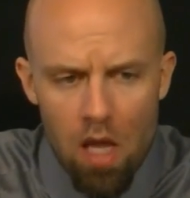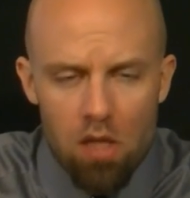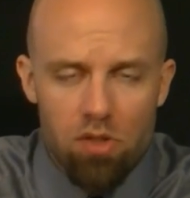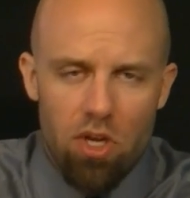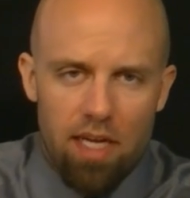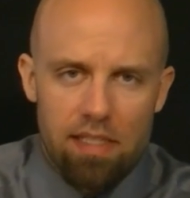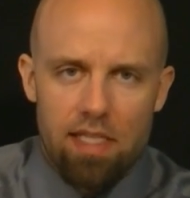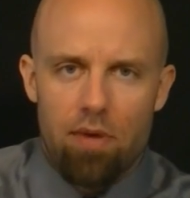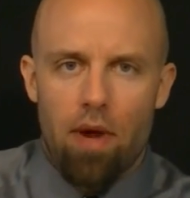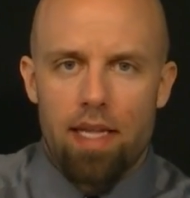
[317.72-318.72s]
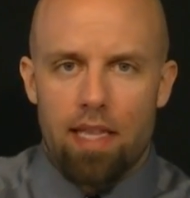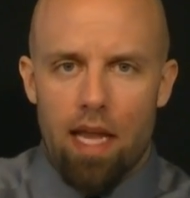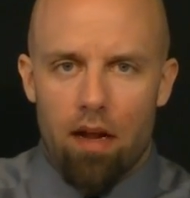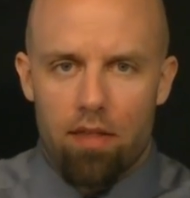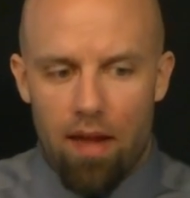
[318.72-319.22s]
So you can see right
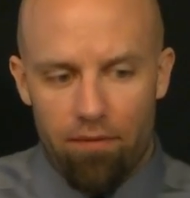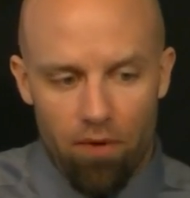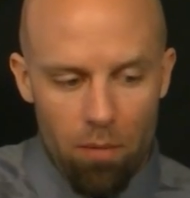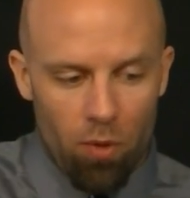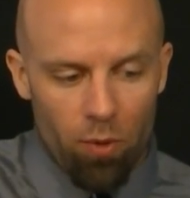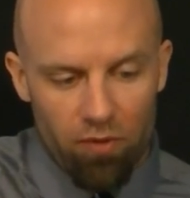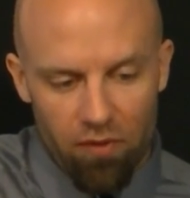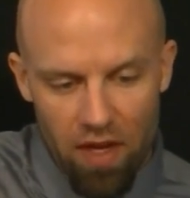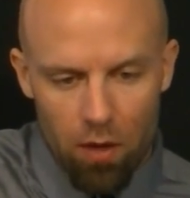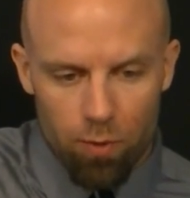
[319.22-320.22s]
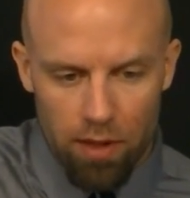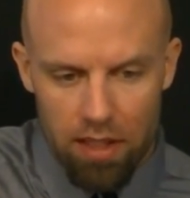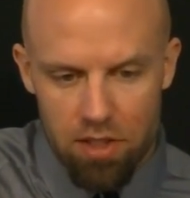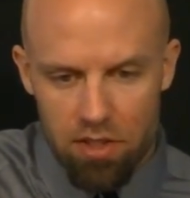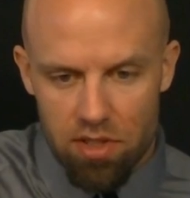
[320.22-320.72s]
there that from a revealed
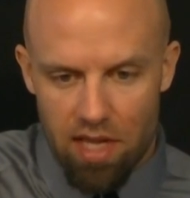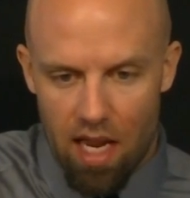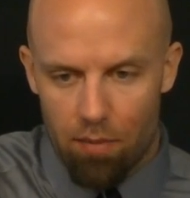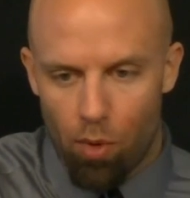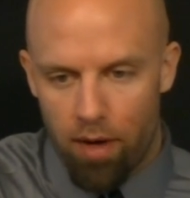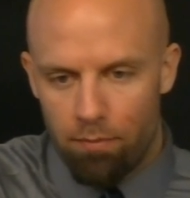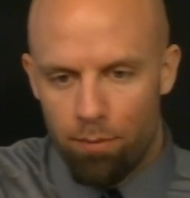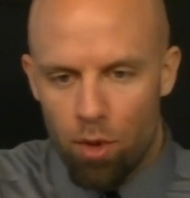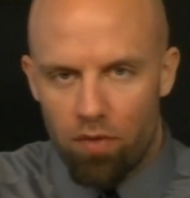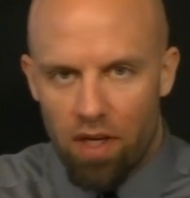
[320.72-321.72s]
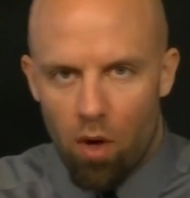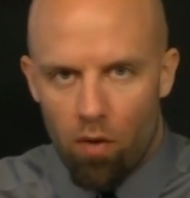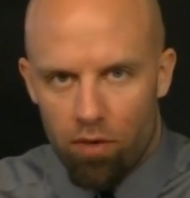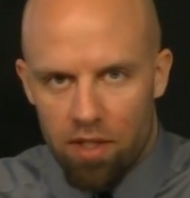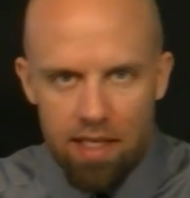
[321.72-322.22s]
religion standpoint, moving
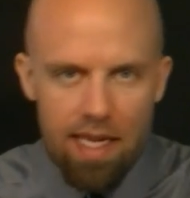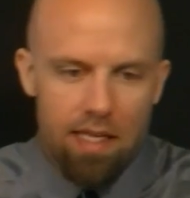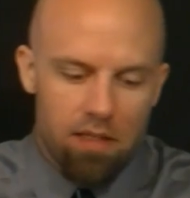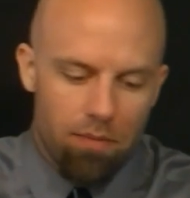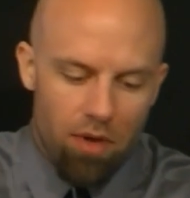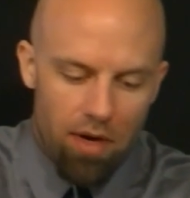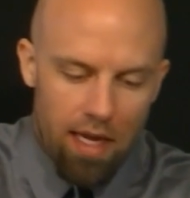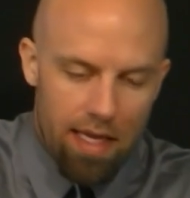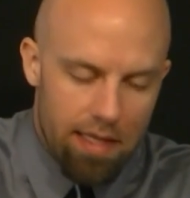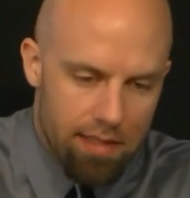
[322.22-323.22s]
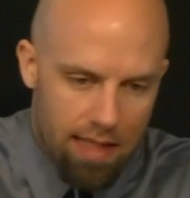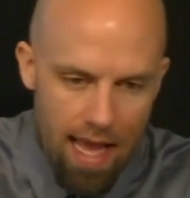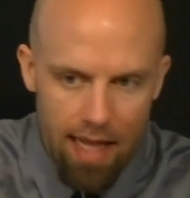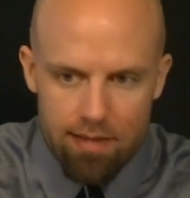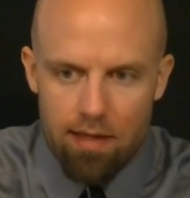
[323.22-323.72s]
over into deism, there is
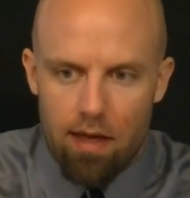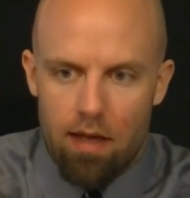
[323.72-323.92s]
that